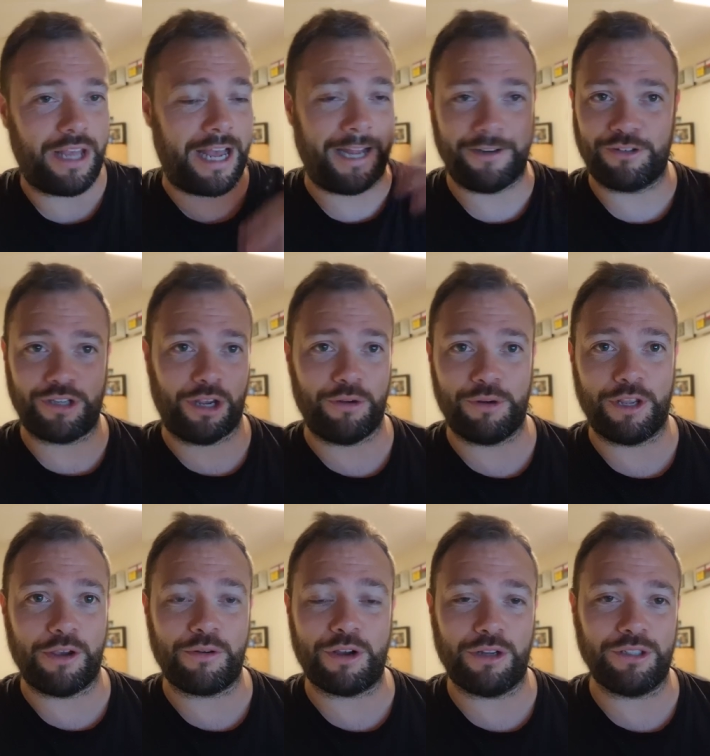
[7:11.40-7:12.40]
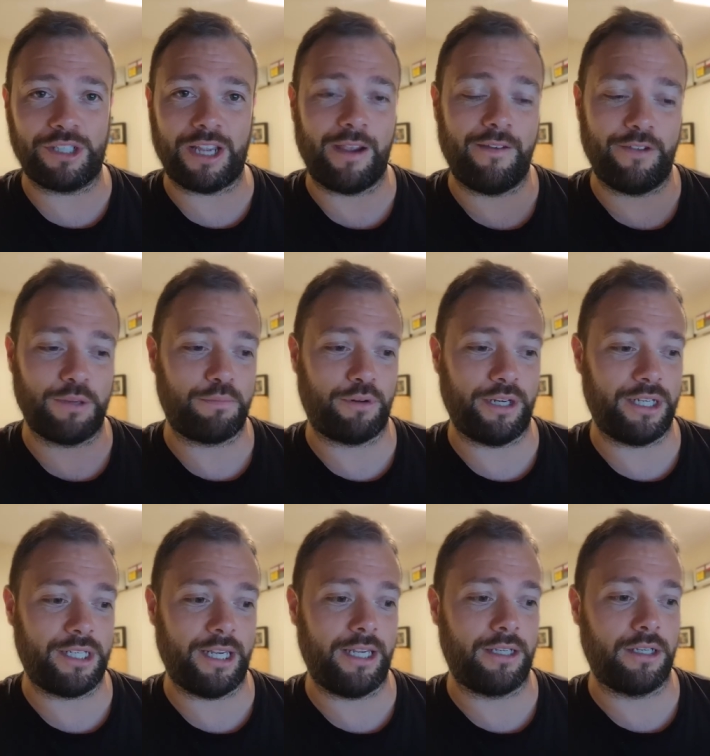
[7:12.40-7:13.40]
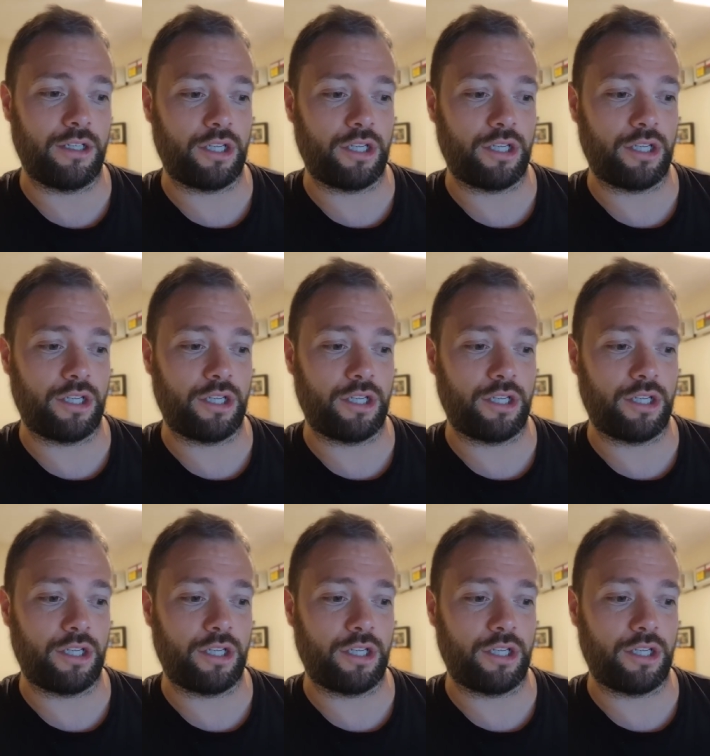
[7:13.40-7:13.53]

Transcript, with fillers: Antonio Conte of his pre-season.